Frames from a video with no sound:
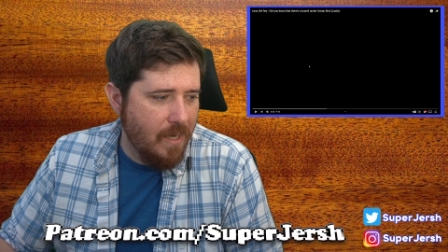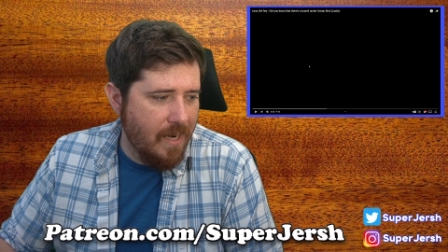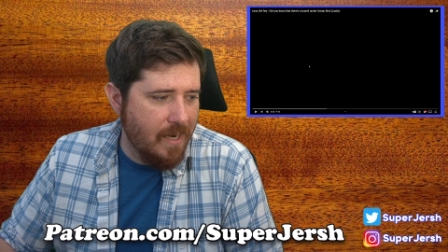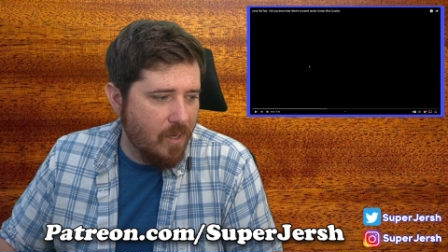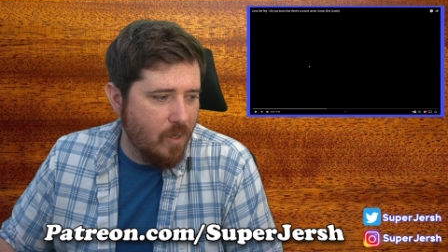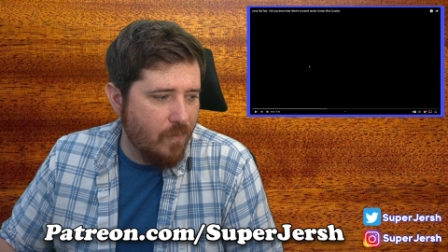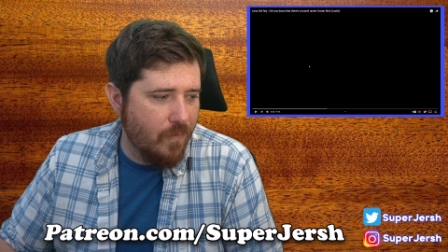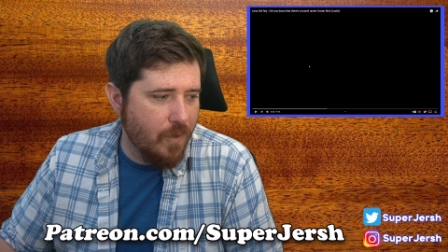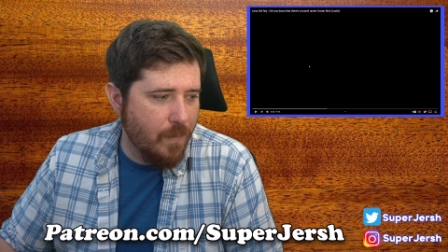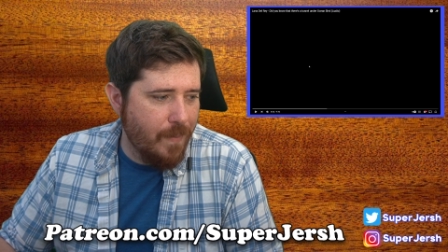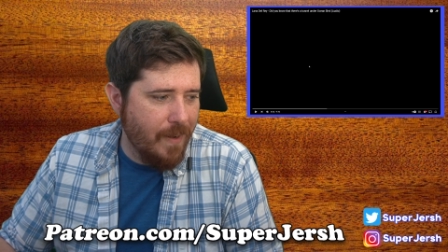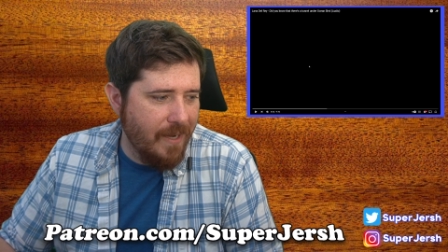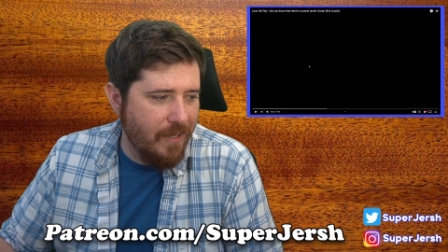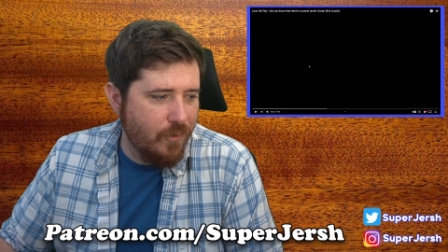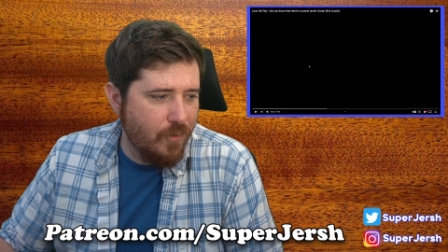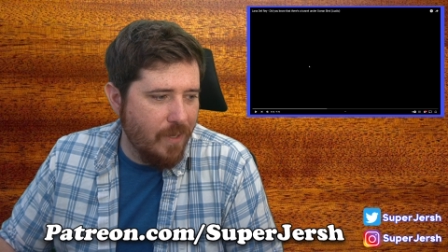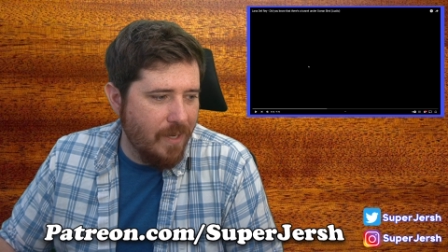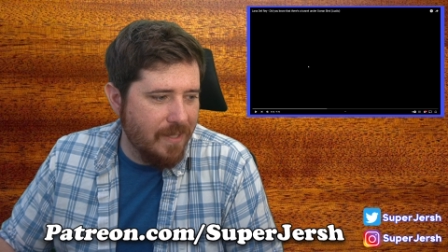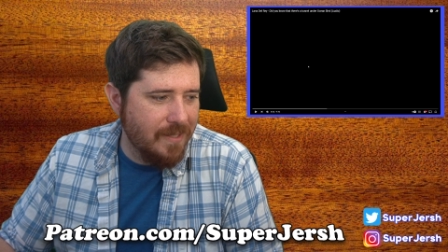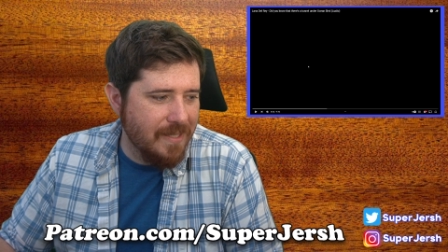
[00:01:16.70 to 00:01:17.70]
over to
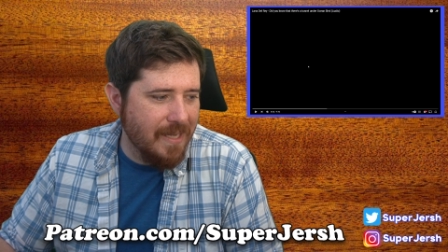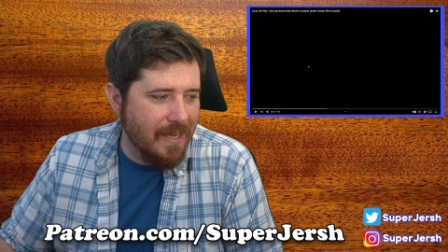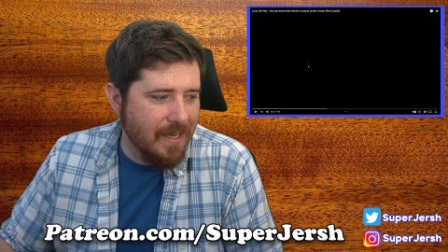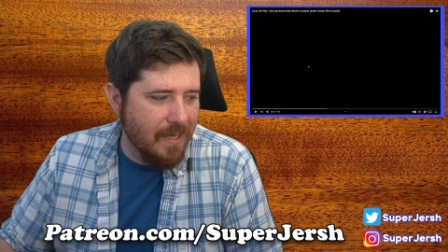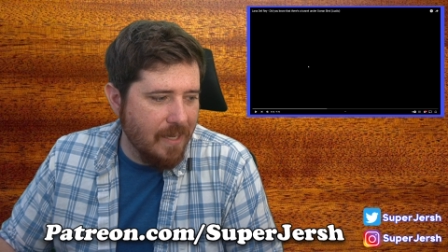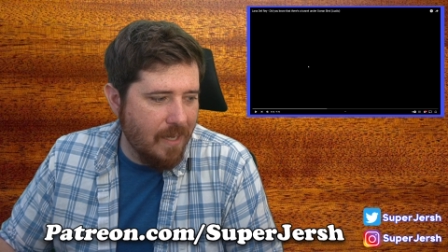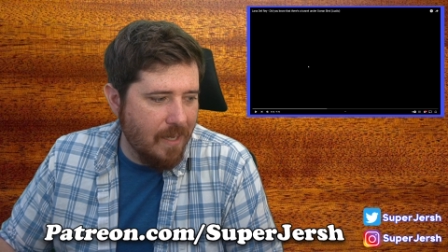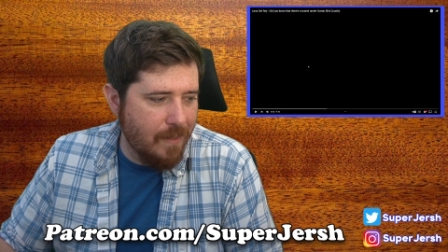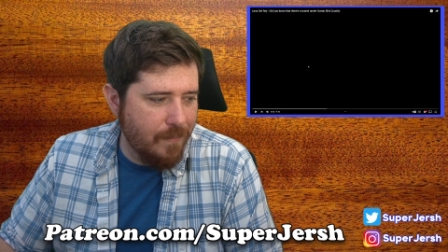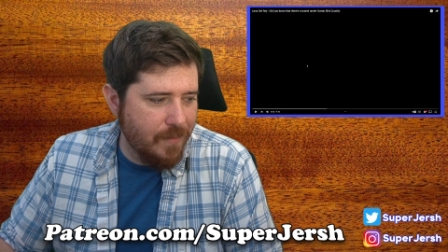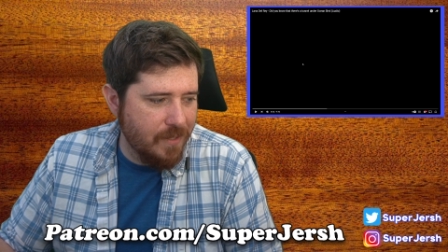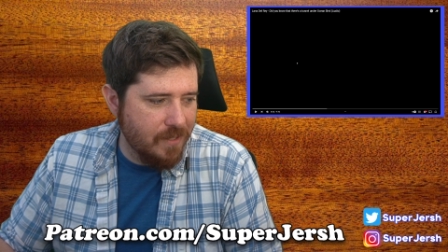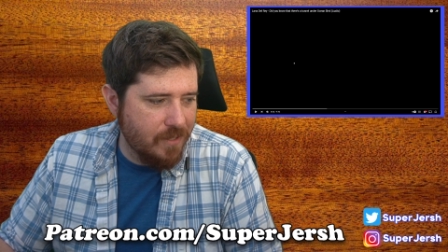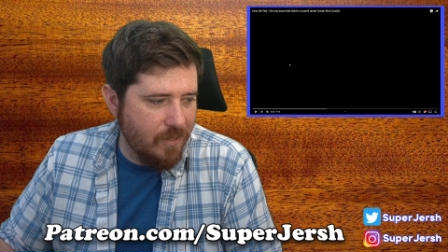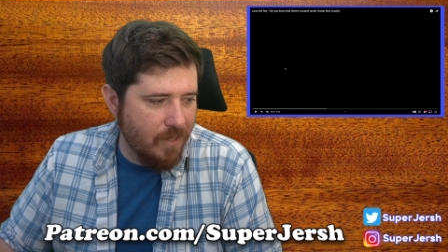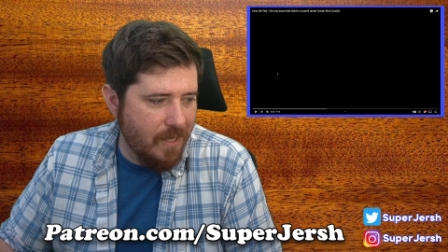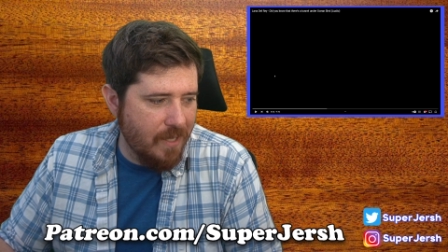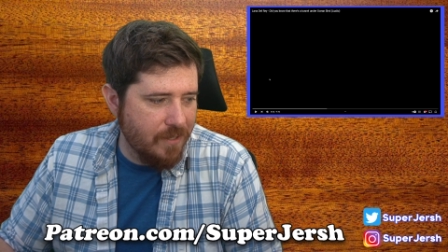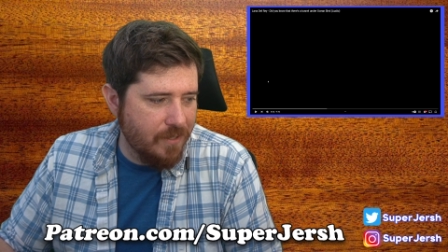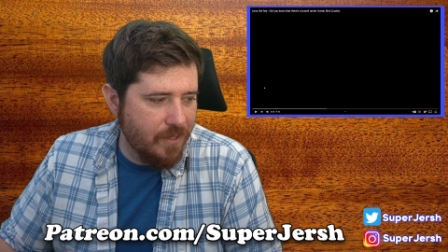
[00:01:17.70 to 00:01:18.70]

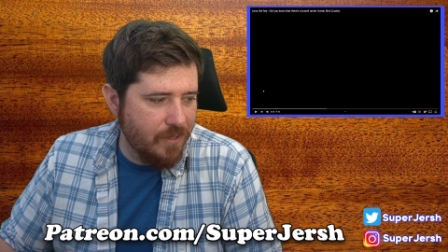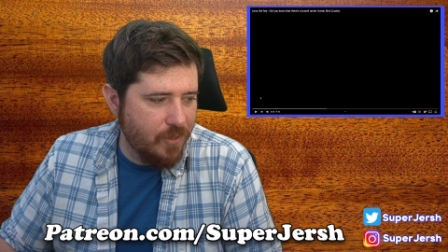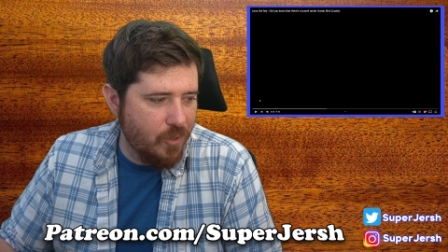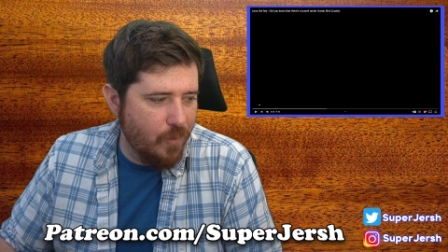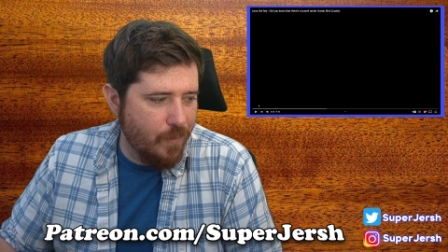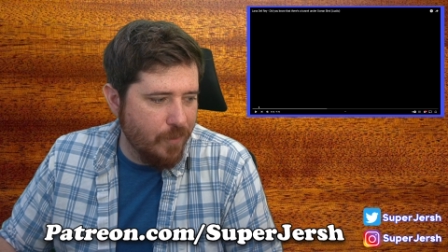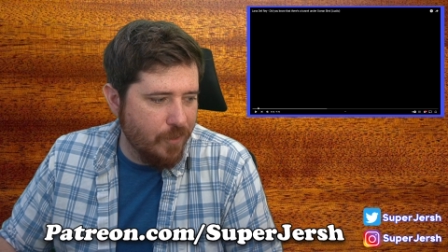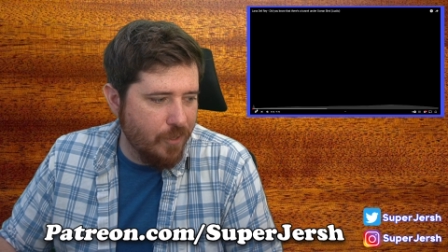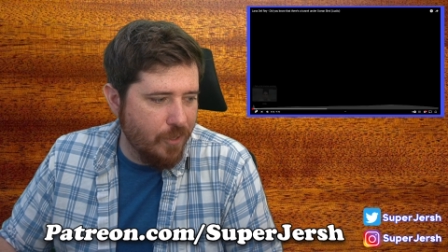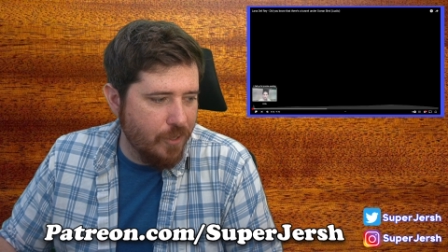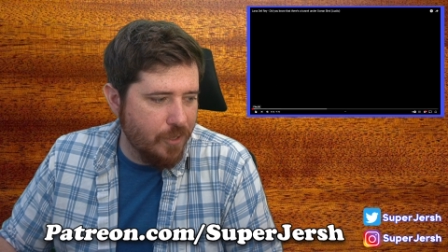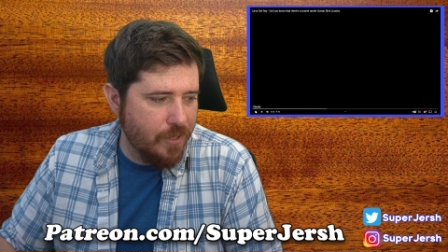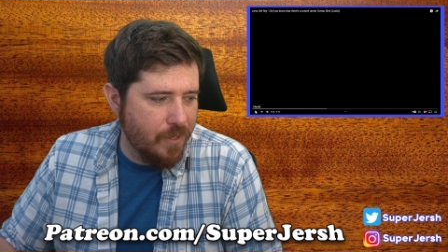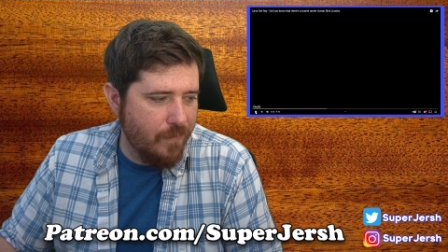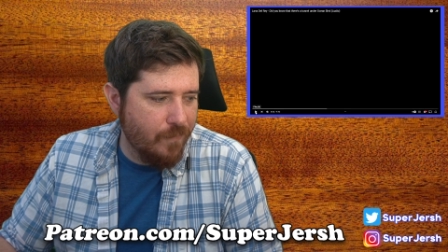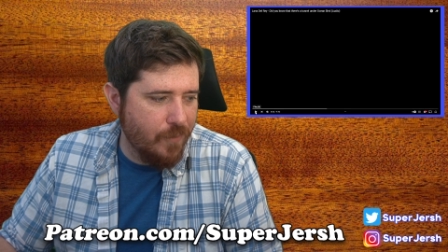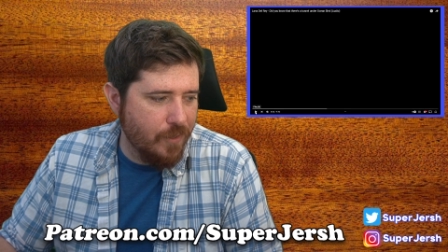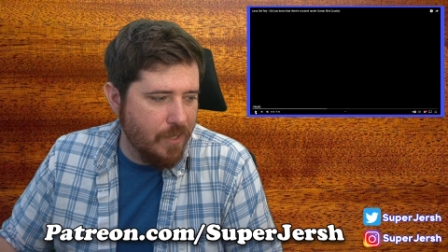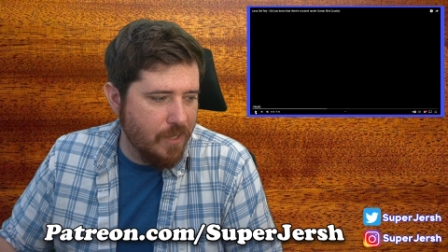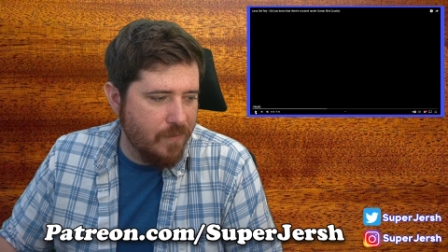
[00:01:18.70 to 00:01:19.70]
patreon.com/SuperJersh
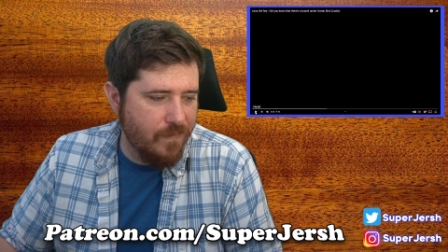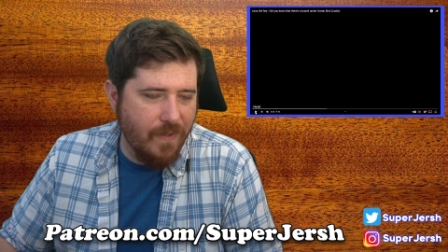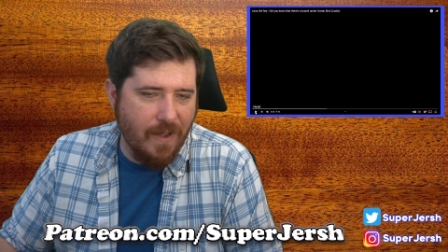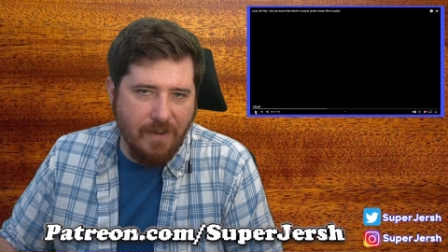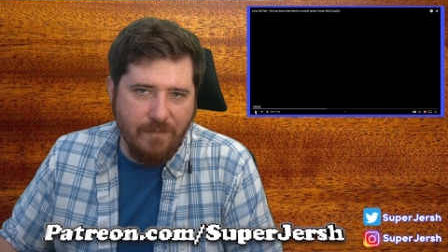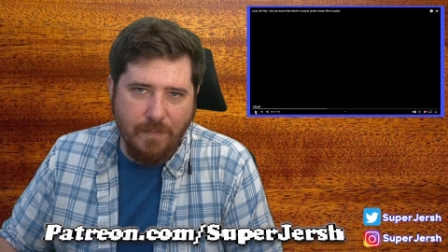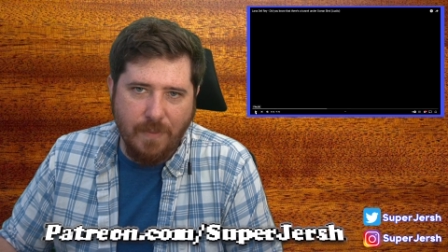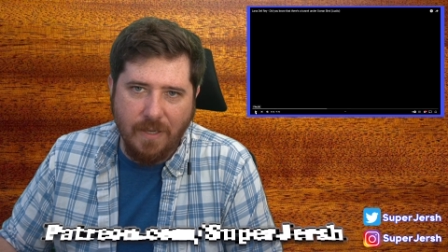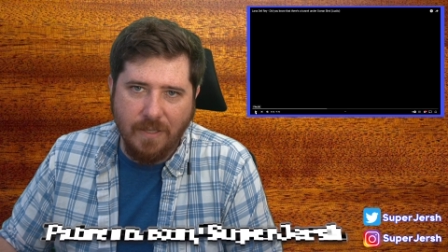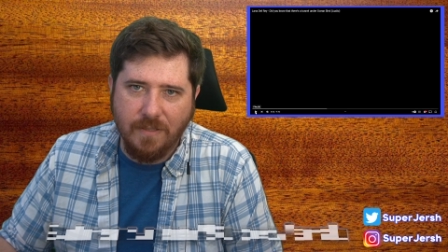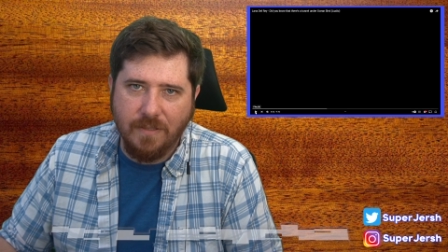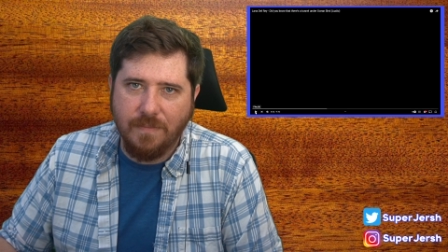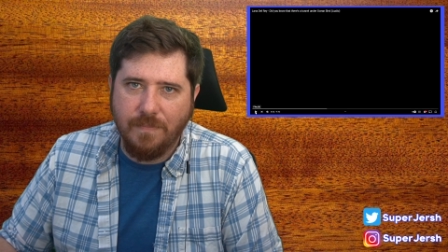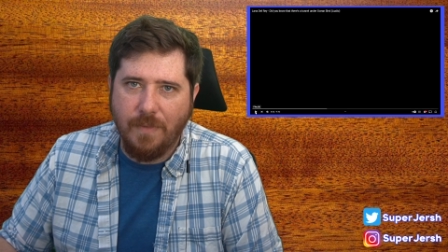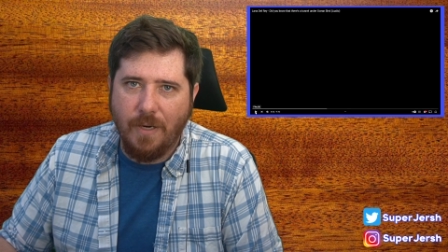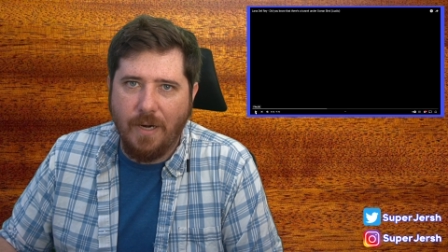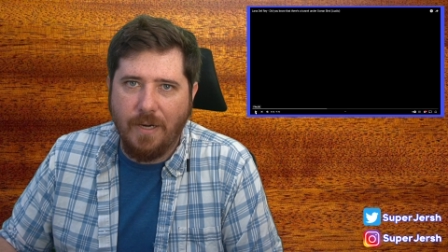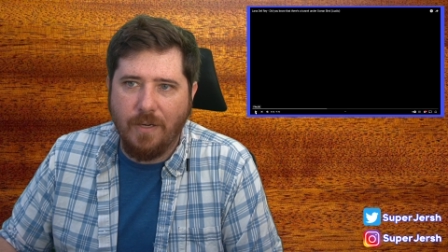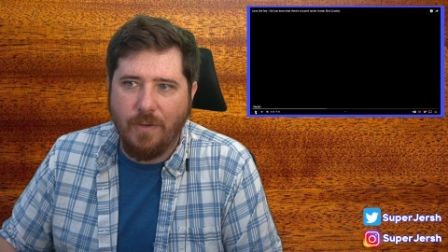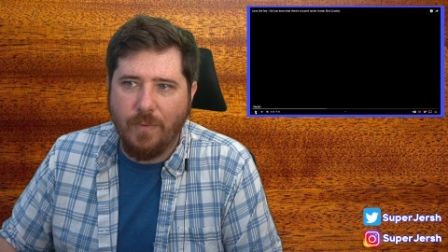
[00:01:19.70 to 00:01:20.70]
for just $5. All
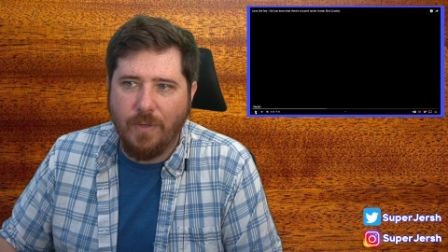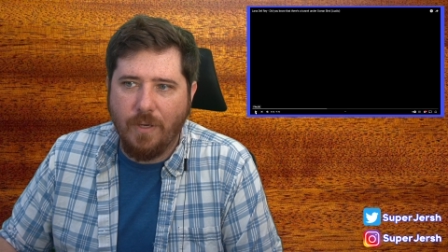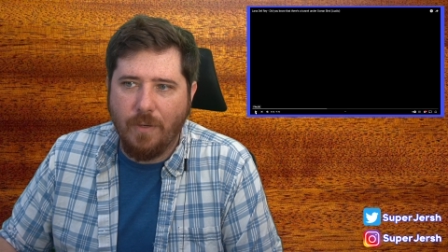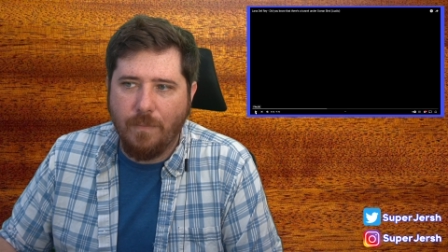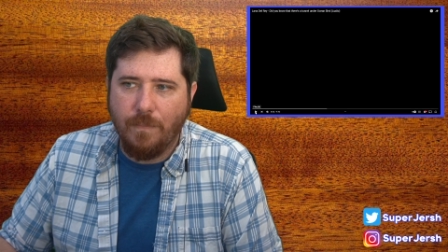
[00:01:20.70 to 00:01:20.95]
right, here we go.